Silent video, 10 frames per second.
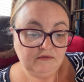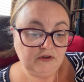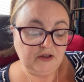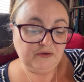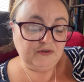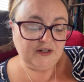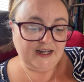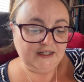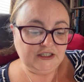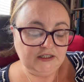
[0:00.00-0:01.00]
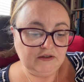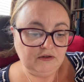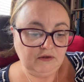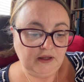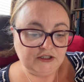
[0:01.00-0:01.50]
Follow good hygiene and
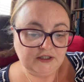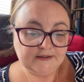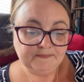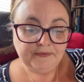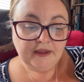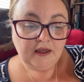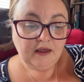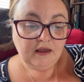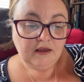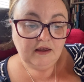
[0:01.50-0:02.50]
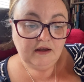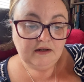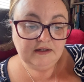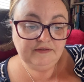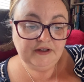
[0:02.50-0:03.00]
all that jazz.
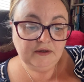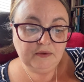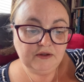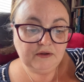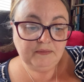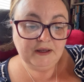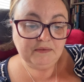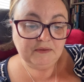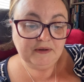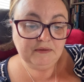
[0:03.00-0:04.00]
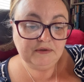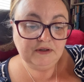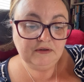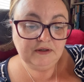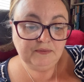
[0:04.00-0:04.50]
Living with other people. The people
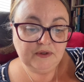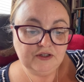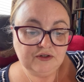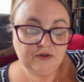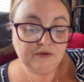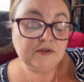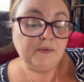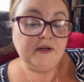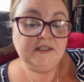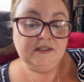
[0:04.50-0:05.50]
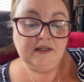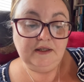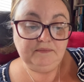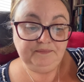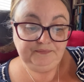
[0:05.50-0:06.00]
you live with should also isolate.